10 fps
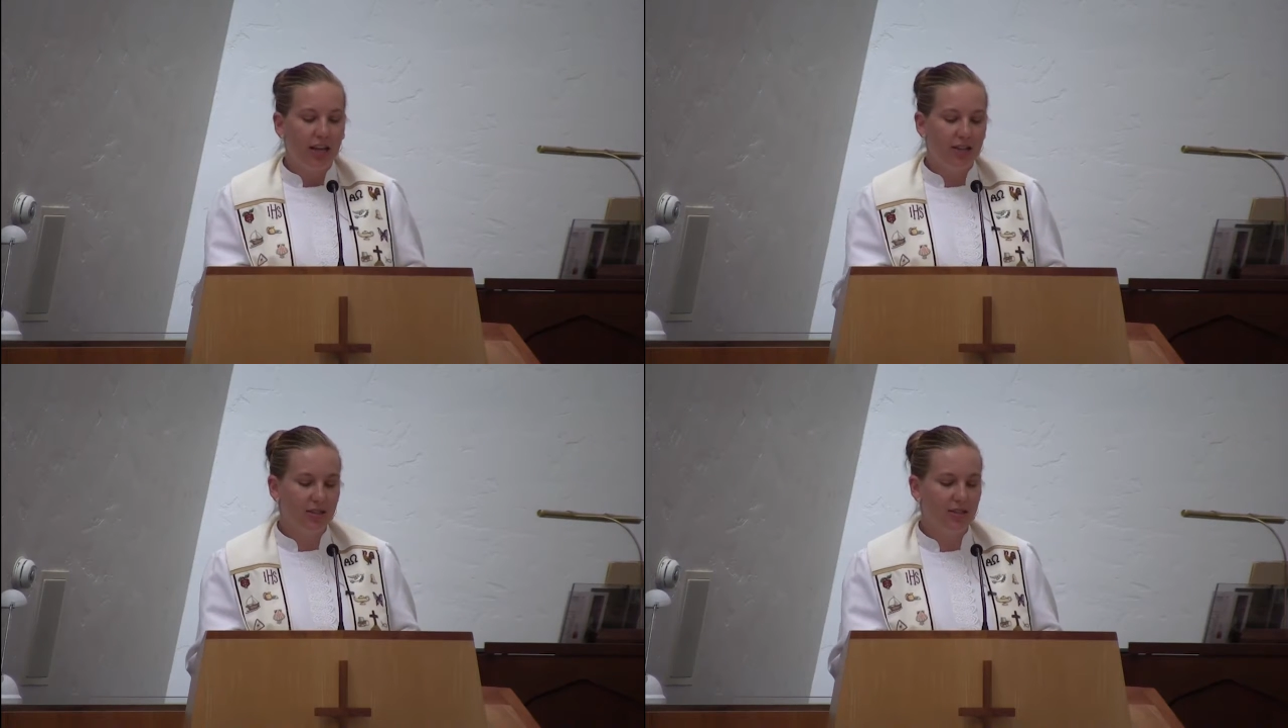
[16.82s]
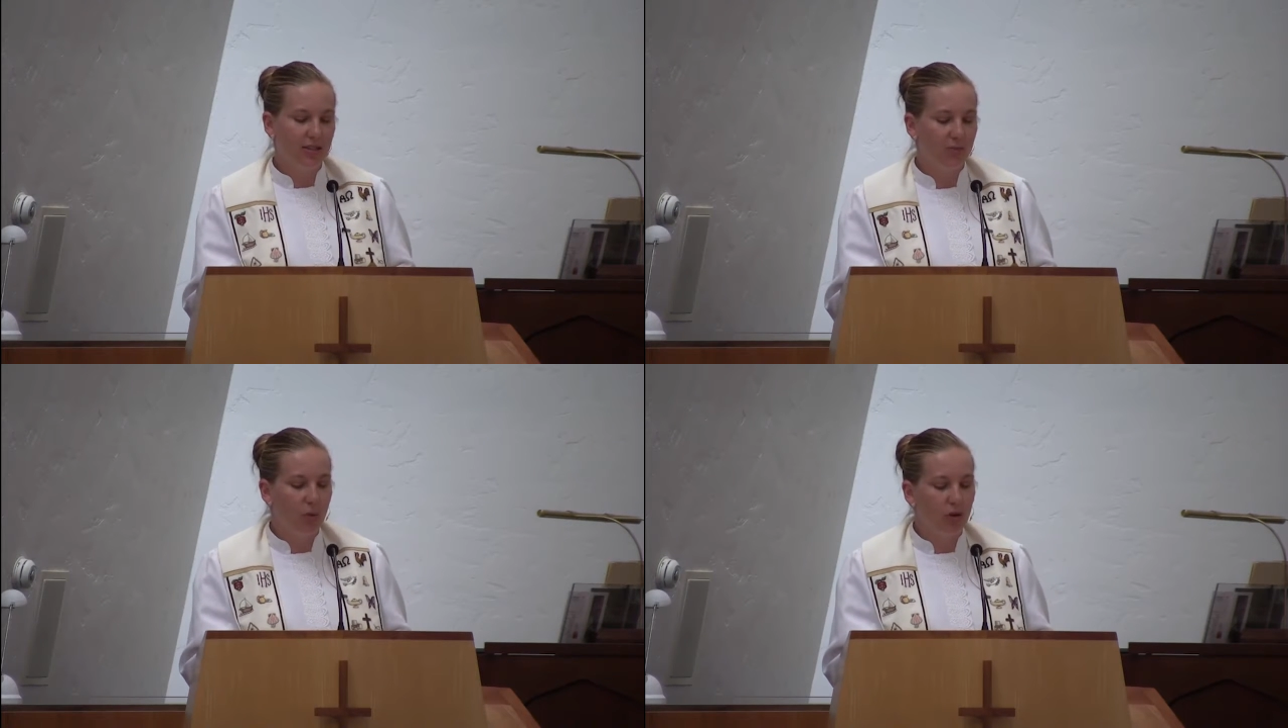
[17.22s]

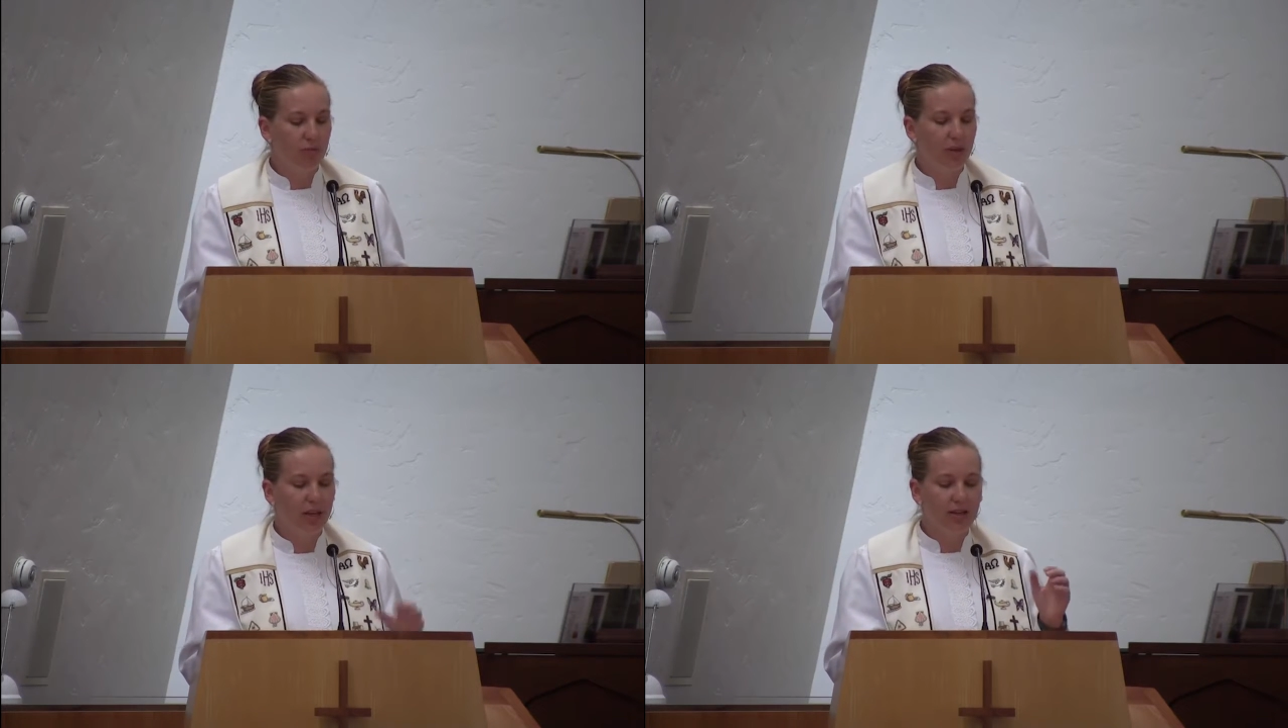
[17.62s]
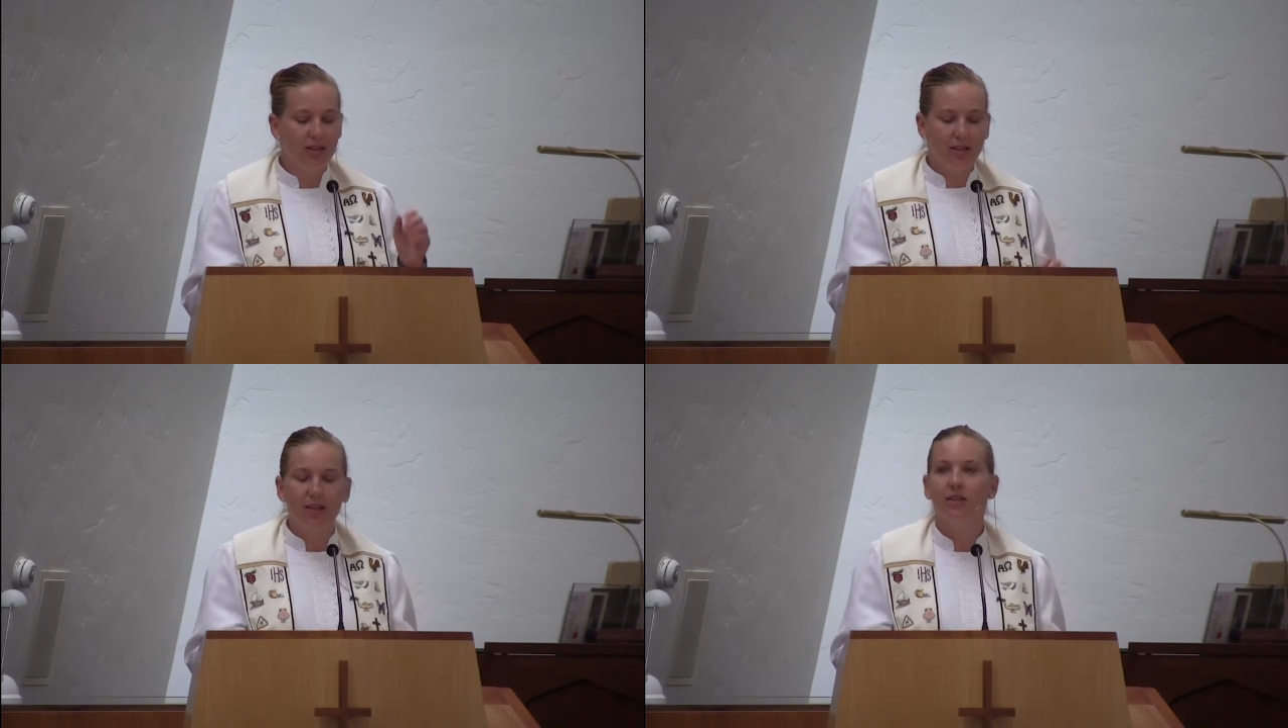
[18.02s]
isn't important,
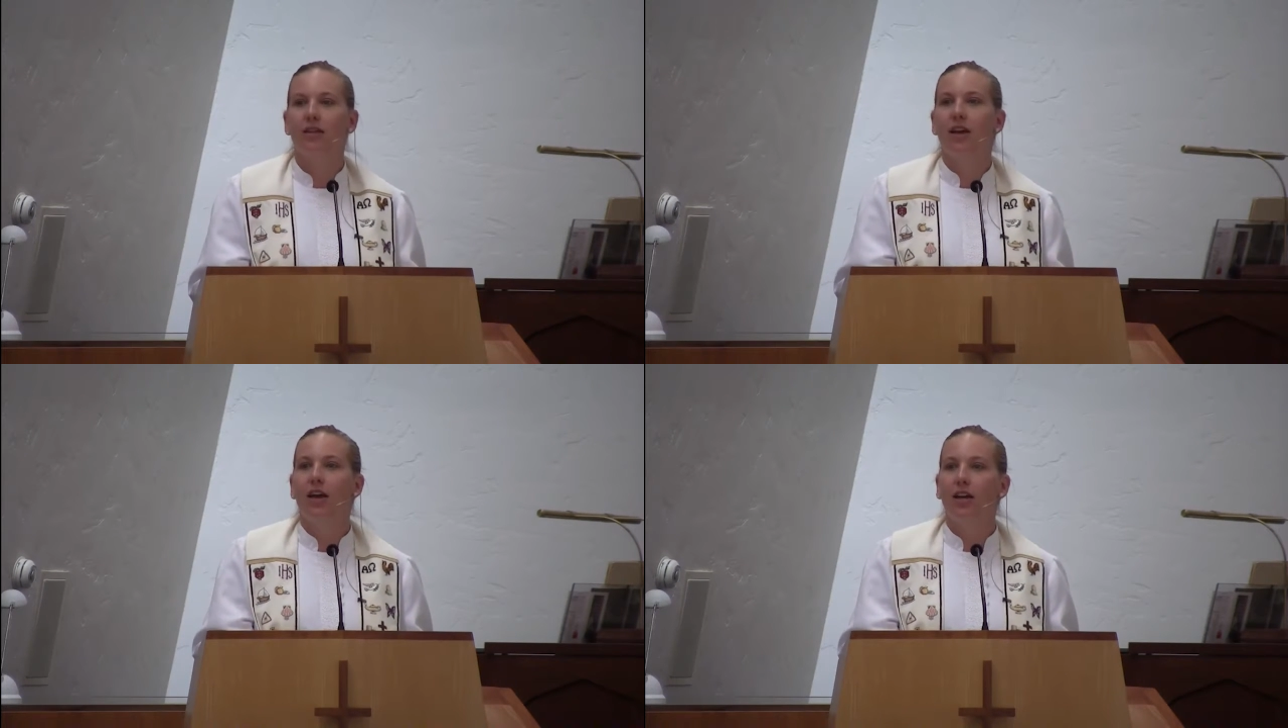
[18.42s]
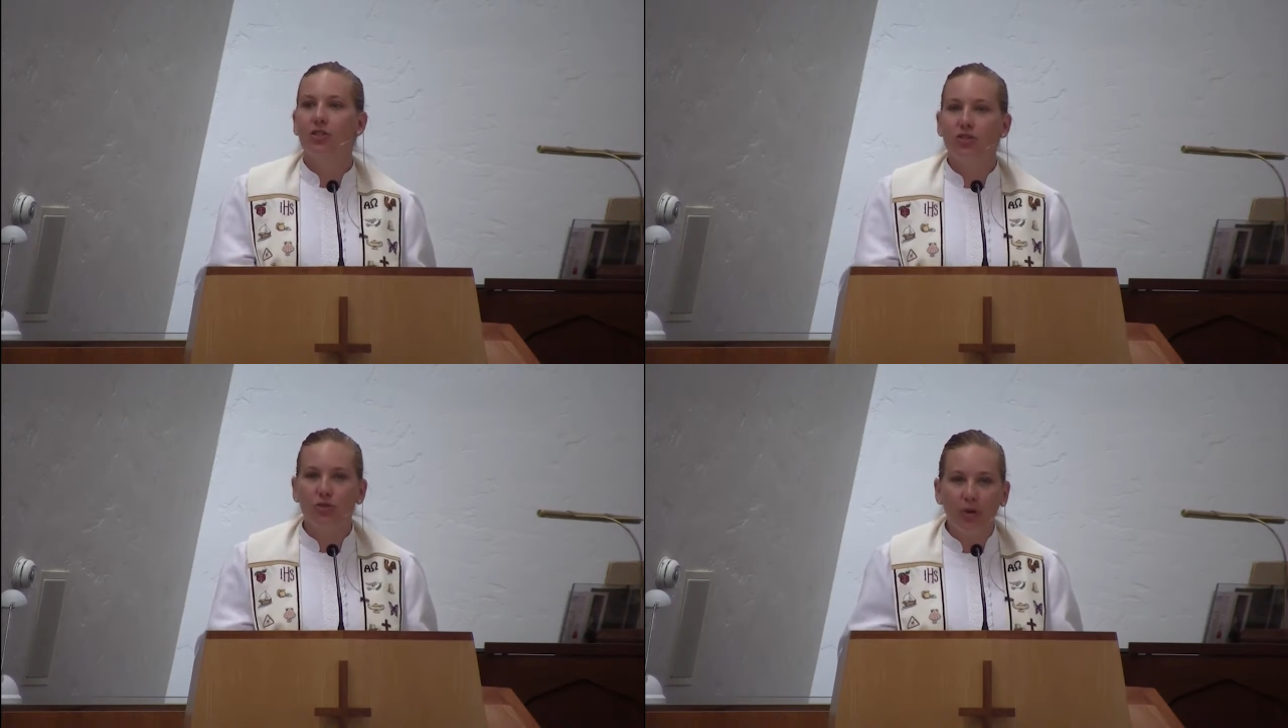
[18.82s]
because it is
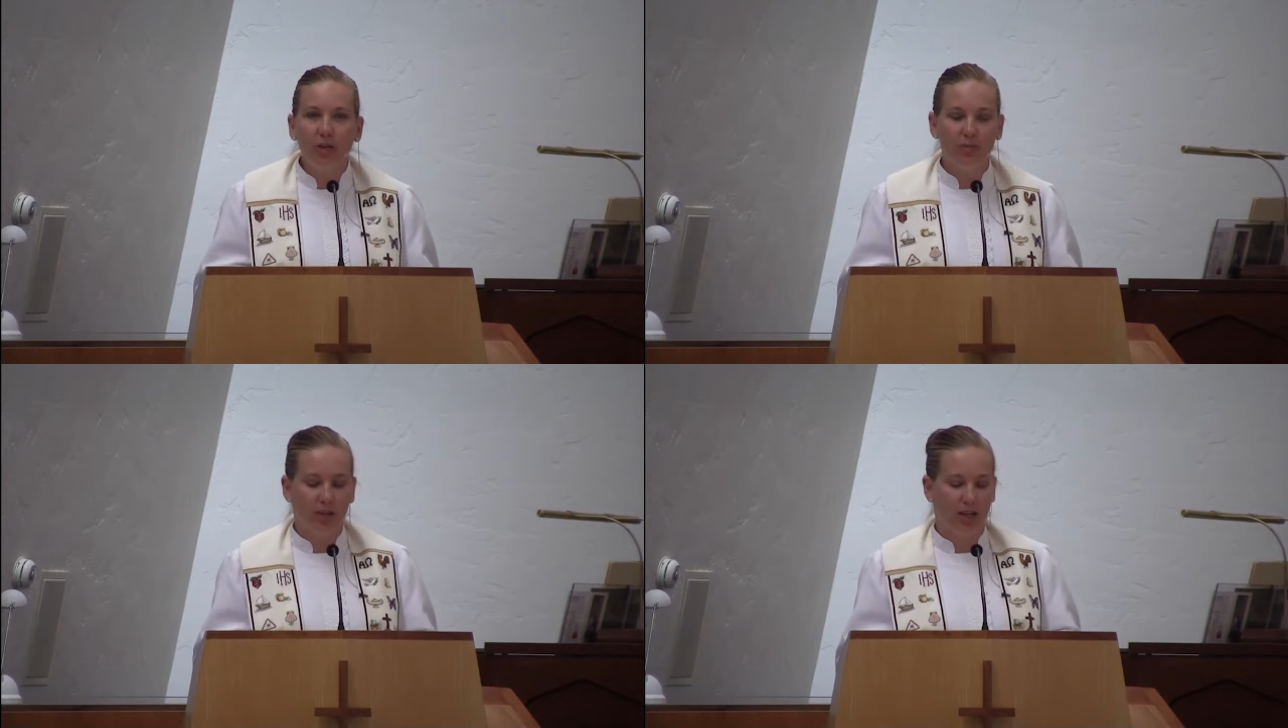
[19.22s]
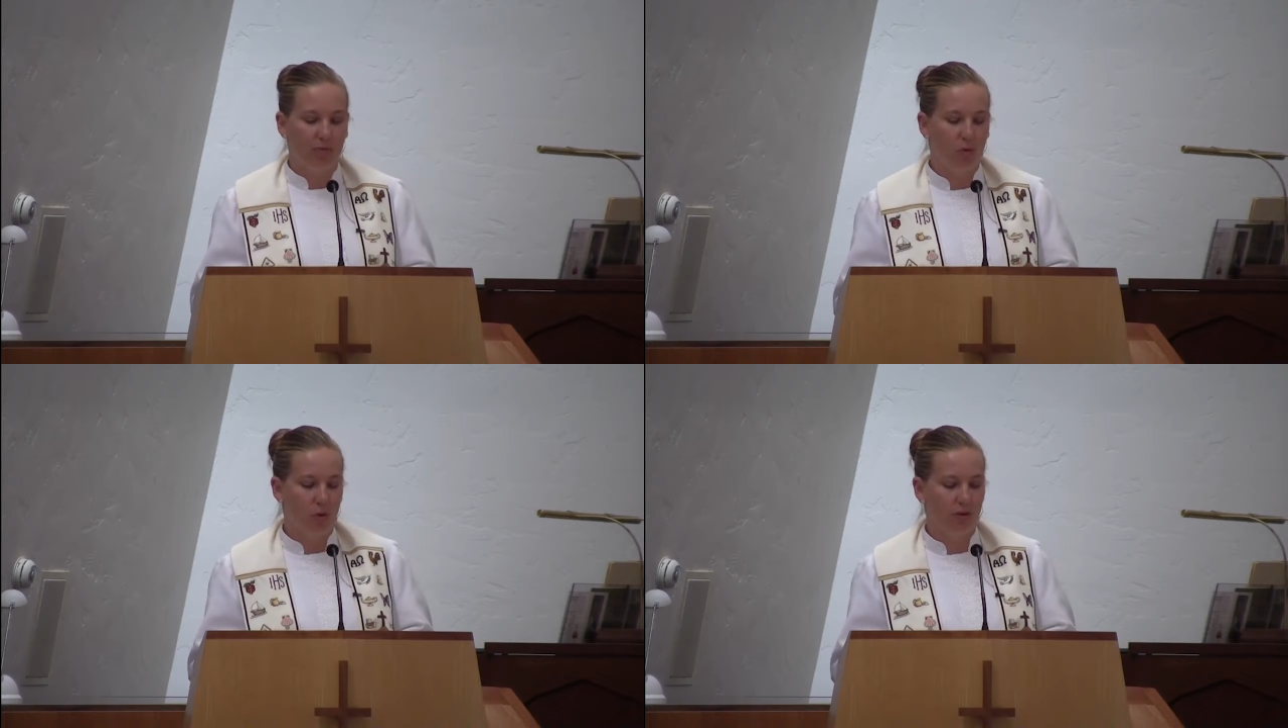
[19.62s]
extremely
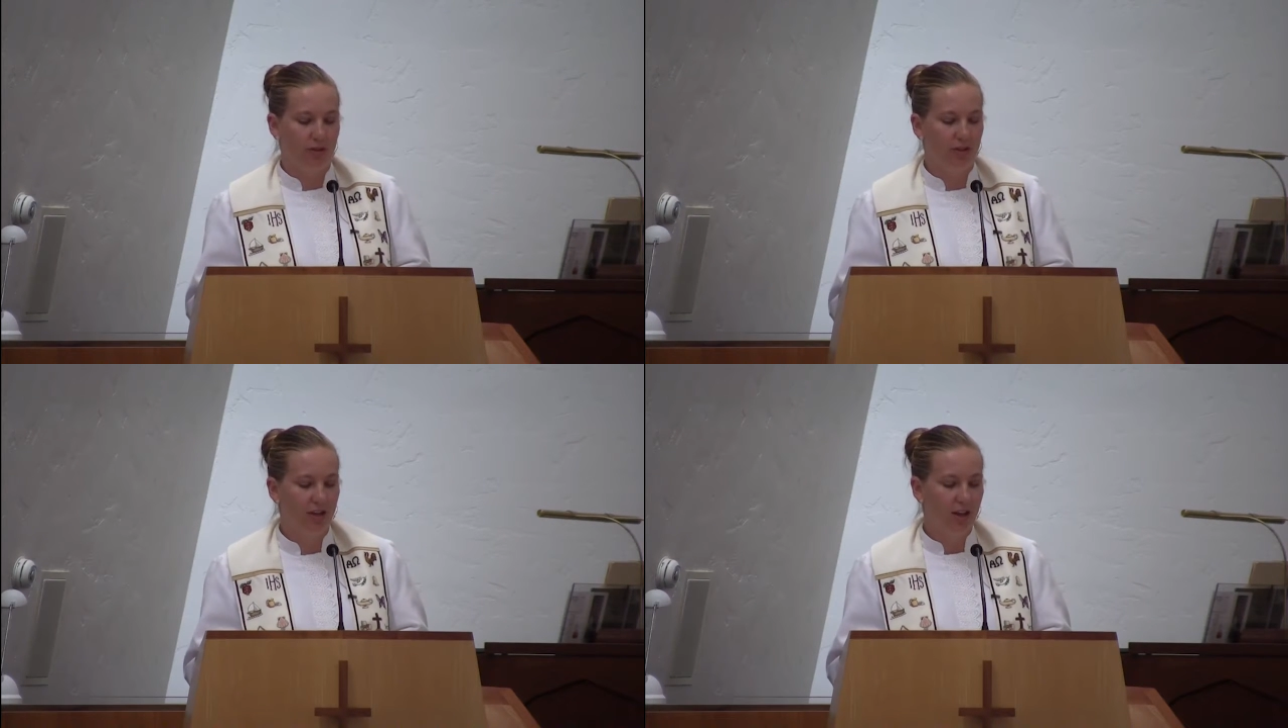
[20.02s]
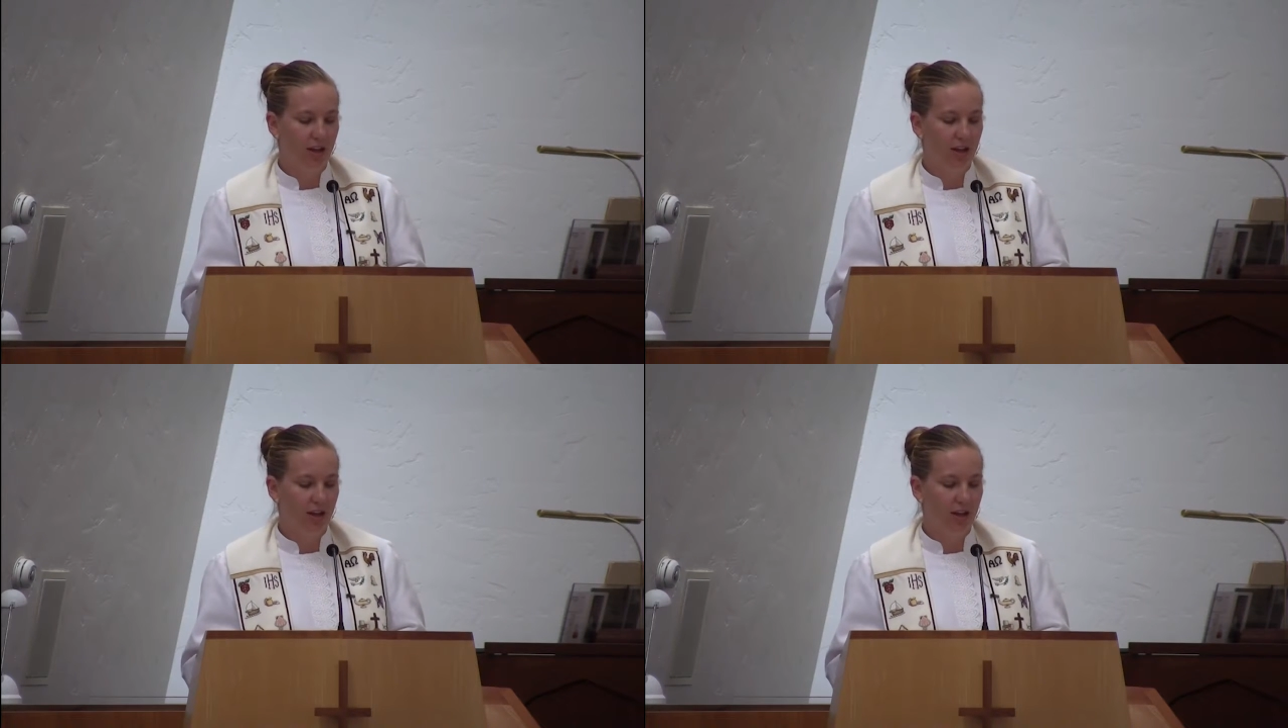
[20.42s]
important.